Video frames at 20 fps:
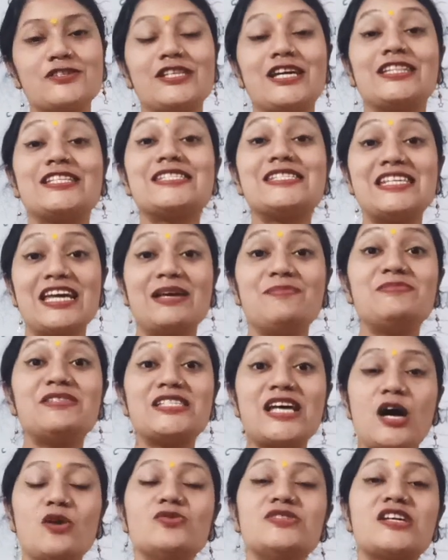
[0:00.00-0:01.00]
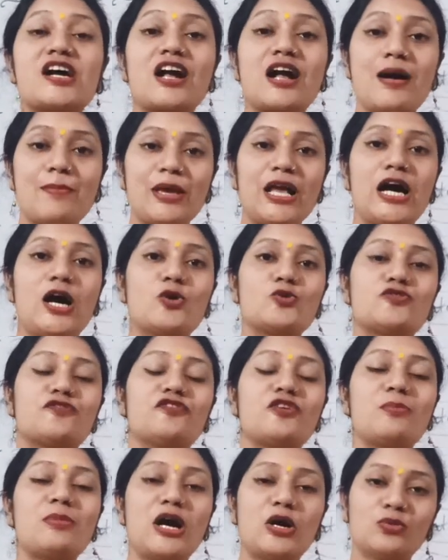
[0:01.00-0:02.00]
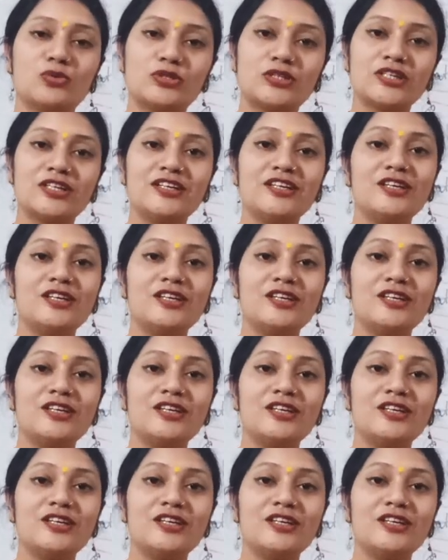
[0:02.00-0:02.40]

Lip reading: so that the same sounds are coming out of your mouth,